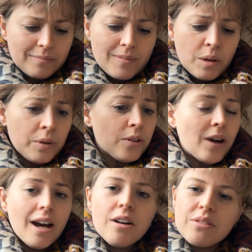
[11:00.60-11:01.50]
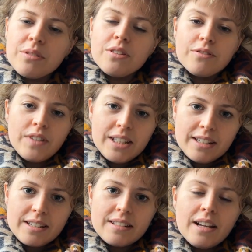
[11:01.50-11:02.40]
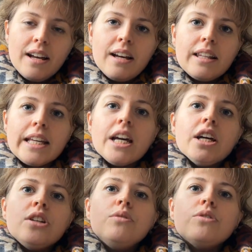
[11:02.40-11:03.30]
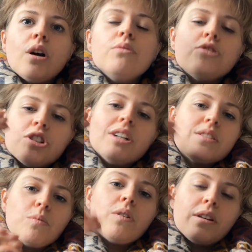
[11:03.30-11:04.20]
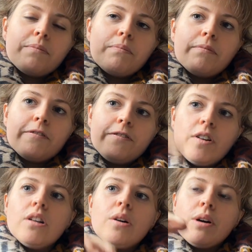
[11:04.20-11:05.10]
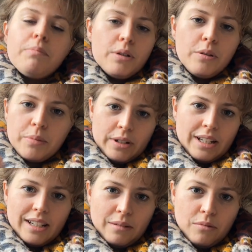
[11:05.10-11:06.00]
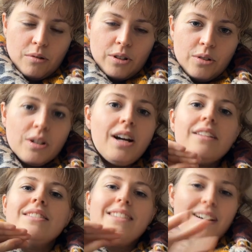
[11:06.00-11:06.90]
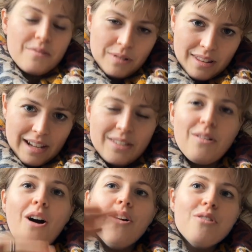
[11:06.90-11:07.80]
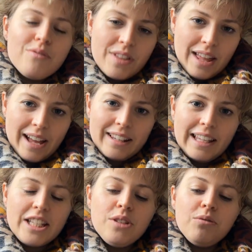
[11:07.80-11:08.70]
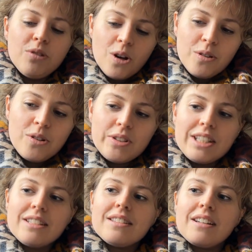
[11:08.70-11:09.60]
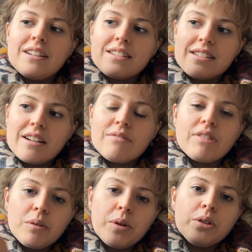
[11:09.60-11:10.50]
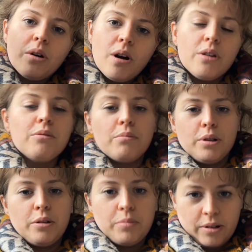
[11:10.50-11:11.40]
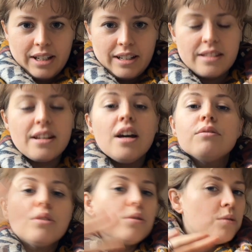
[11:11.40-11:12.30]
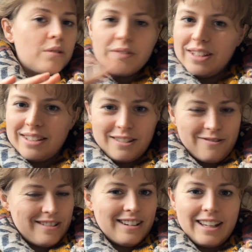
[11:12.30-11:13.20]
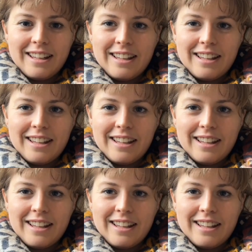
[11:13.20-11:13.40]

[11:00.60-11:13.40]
with your health, with your fitness. Like, you don't just want to follow a blueprint anymore. You're kind of done with that. You're over that. Like, you need to start discovering what your own blueprint is for all of these different like